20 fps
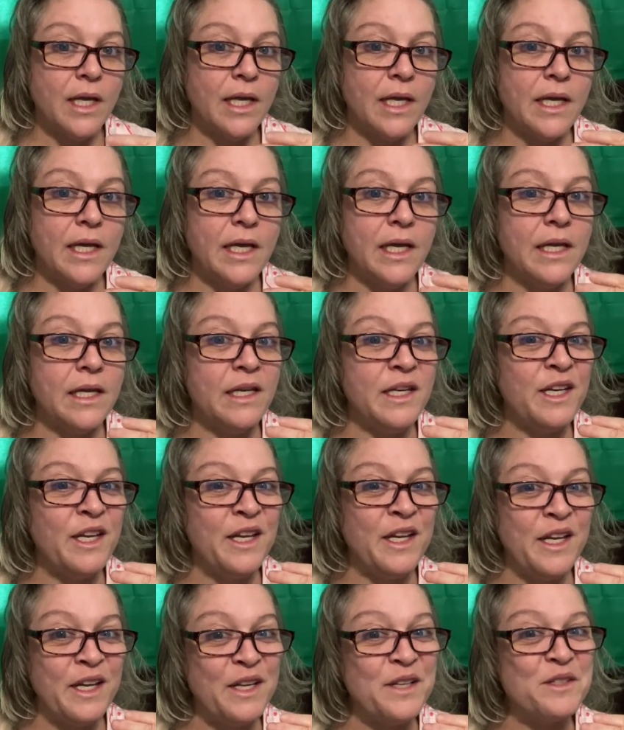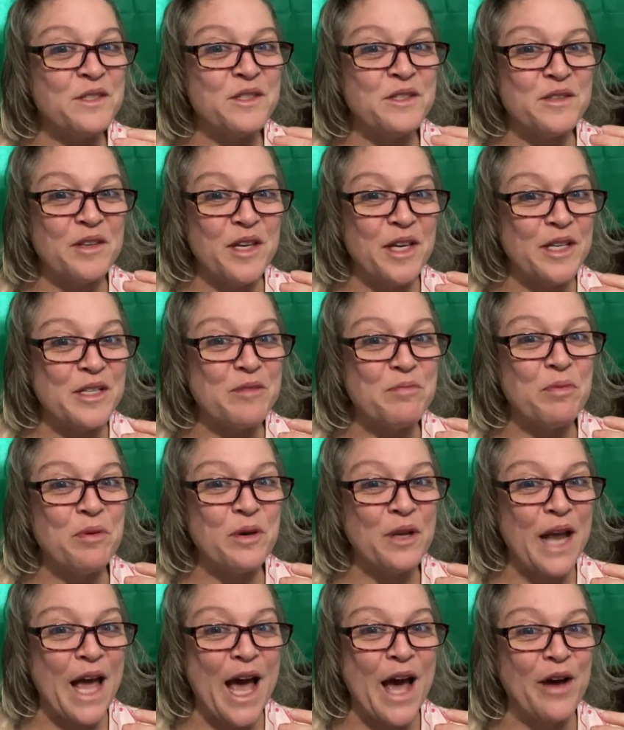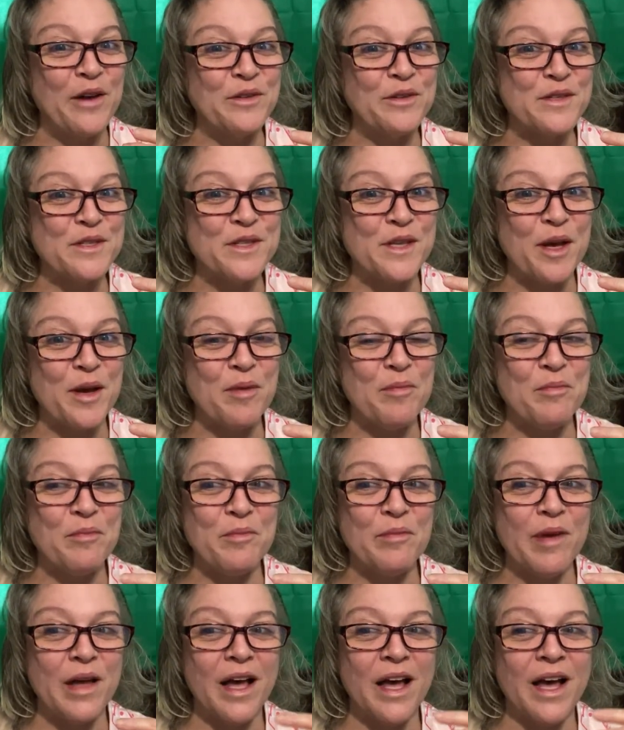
he's put out some